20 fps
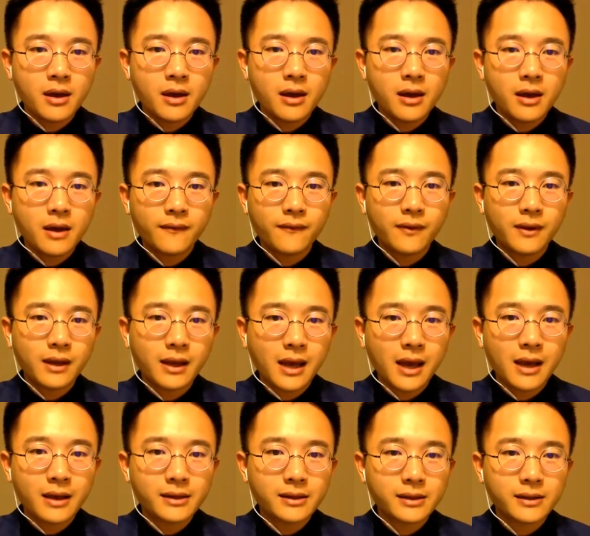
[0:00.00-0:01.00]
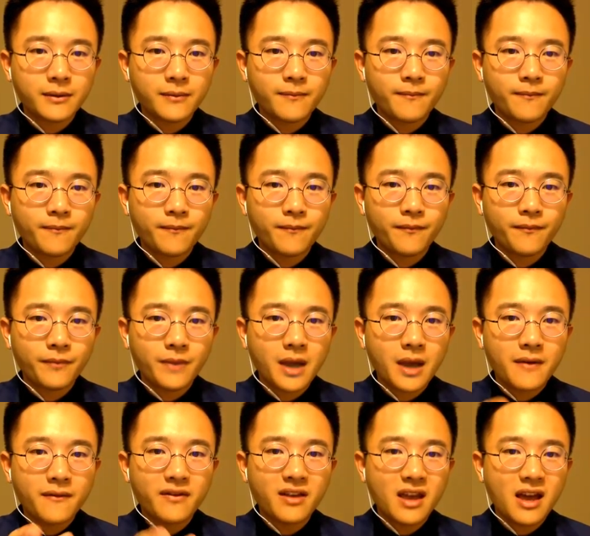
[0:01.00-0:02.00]
If yes,
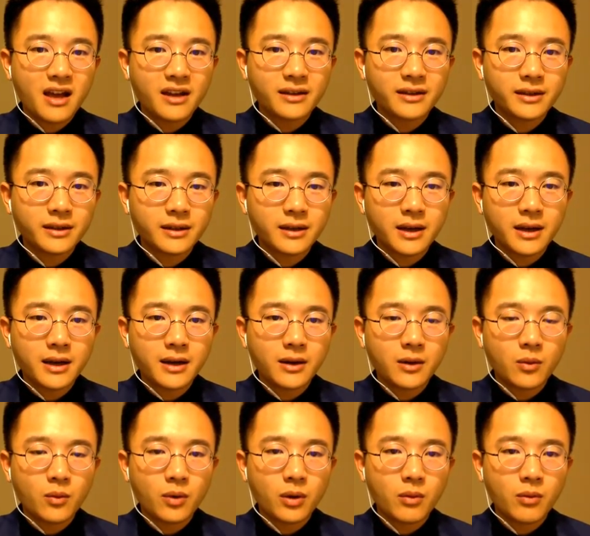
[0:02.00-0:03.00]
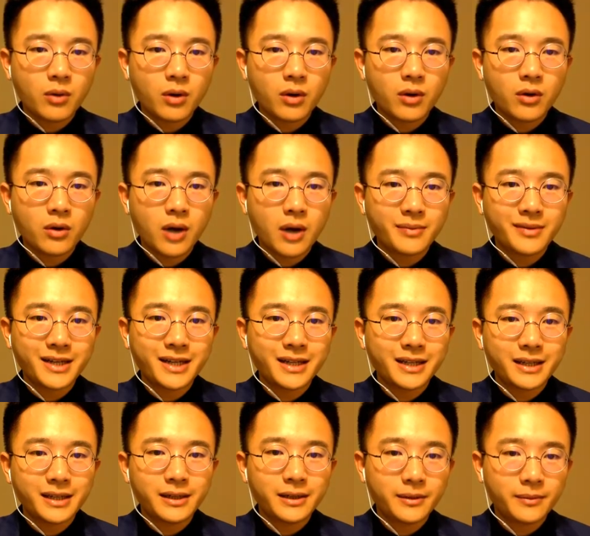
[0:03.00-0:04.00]
then we will update
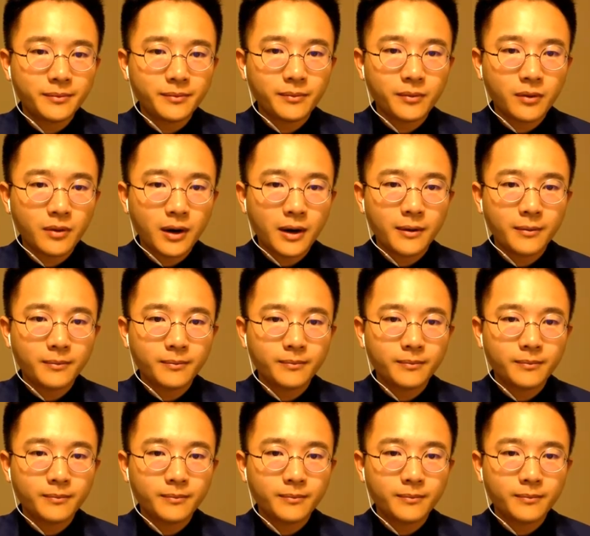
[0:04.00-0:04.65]
it, right?